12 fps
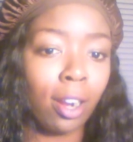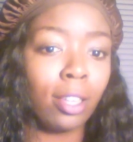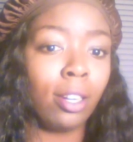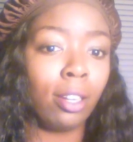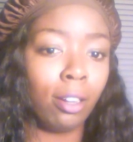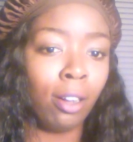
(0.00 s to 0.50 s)
You
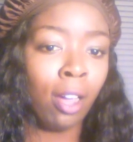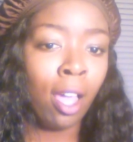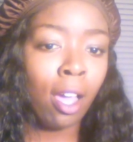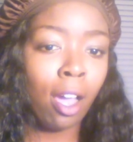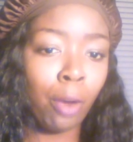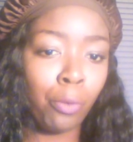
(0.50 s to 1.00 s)
know,
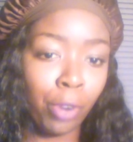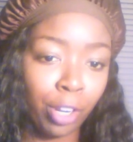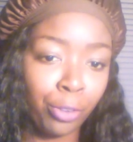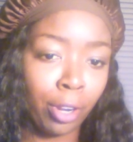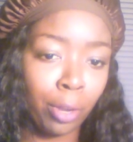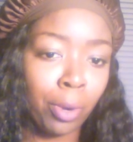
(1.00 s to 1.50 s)
I really
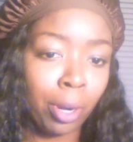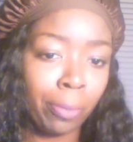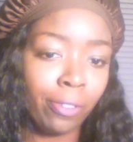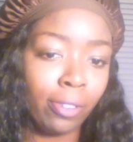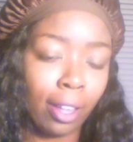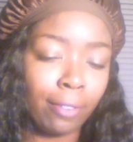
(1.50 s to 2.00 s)
want to
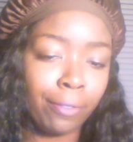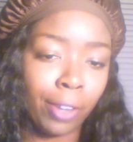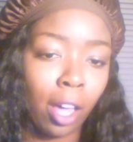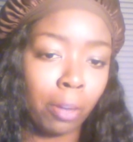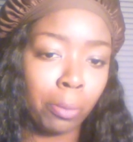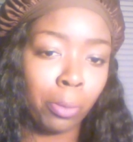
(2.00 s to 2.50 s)
like
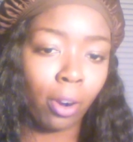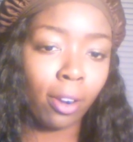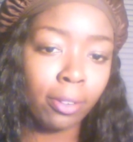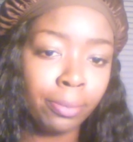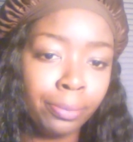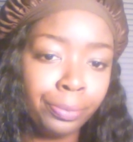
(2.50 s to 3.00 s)
vlog more.
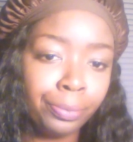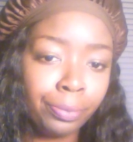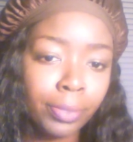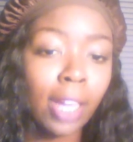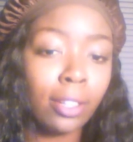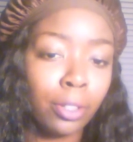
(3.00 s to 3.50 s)

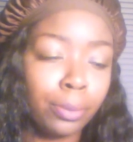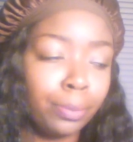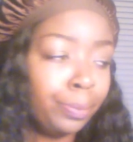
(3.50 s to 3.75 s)
I do.